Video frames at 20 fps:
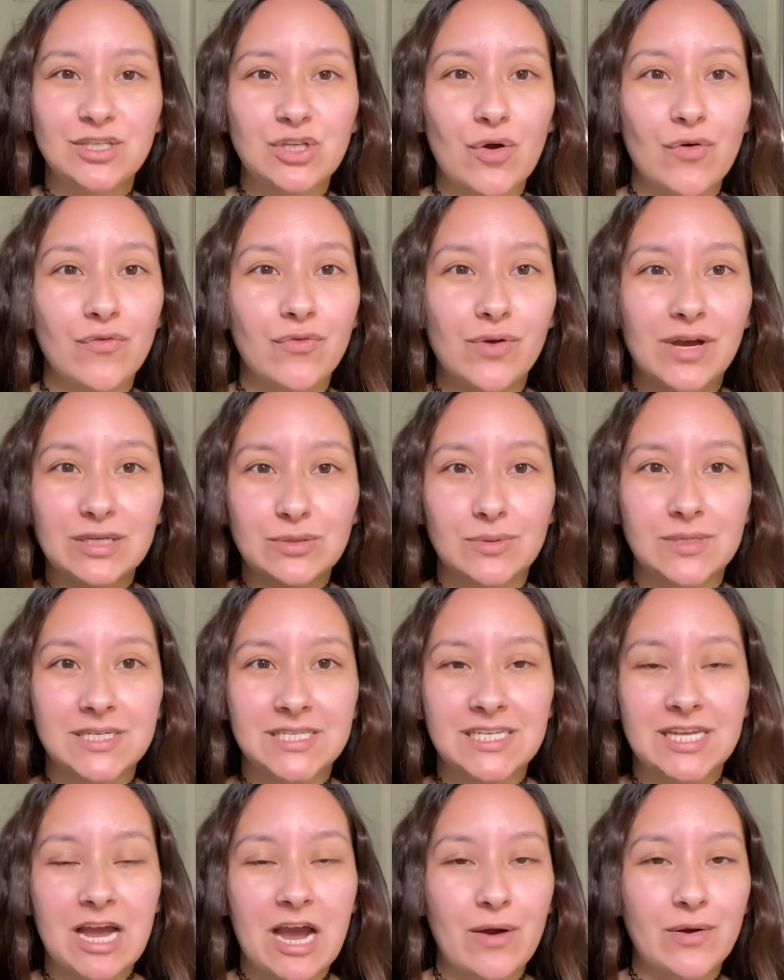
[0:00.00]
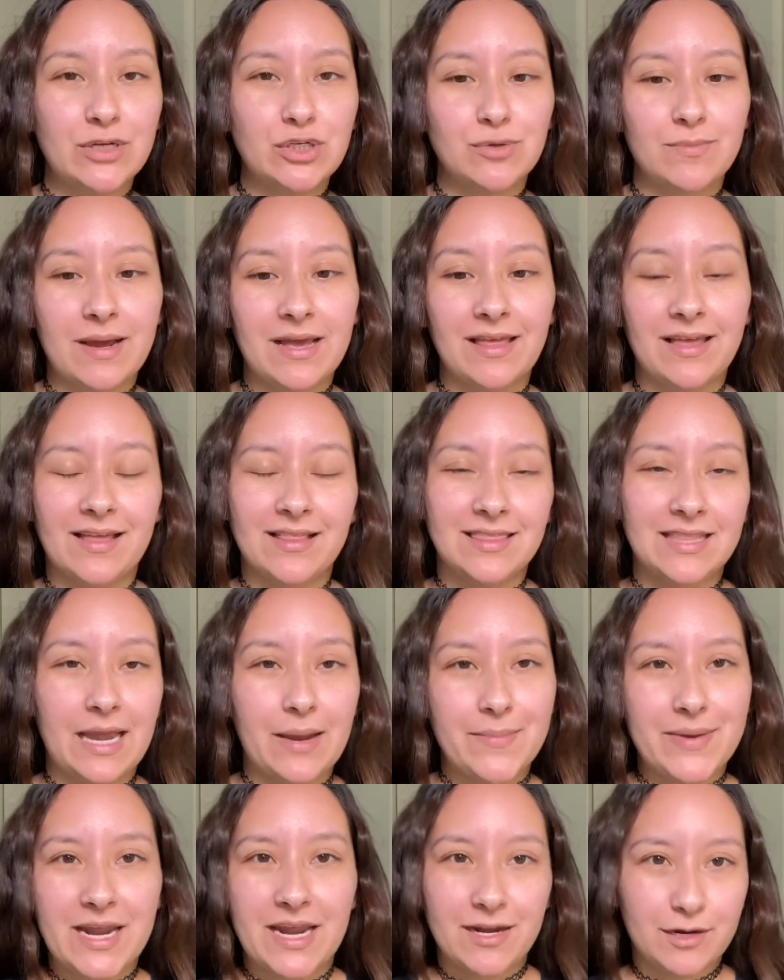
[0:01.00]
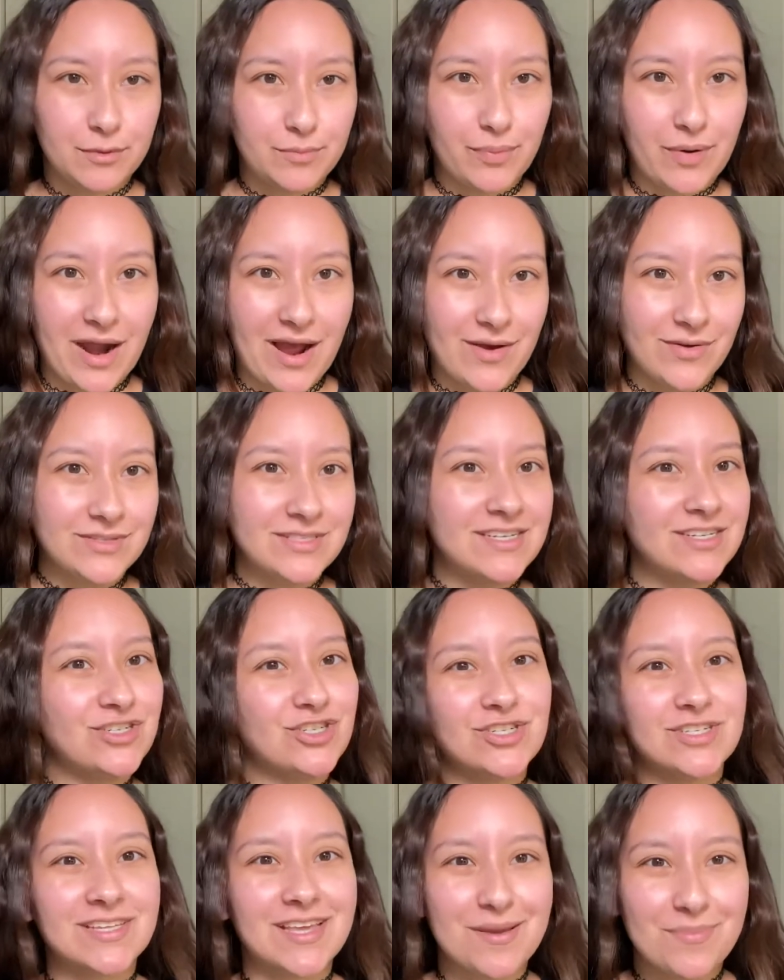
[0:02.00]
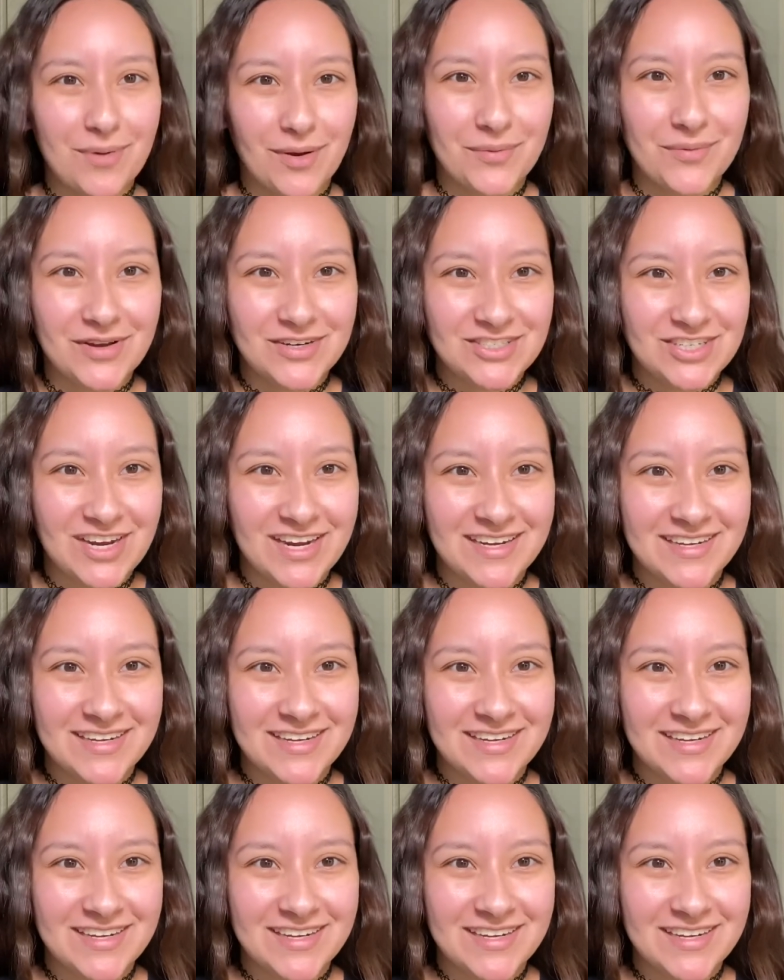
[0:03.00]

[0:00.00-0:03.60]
So if you guys want to see how I do my like laminated brows, then just keep on watching.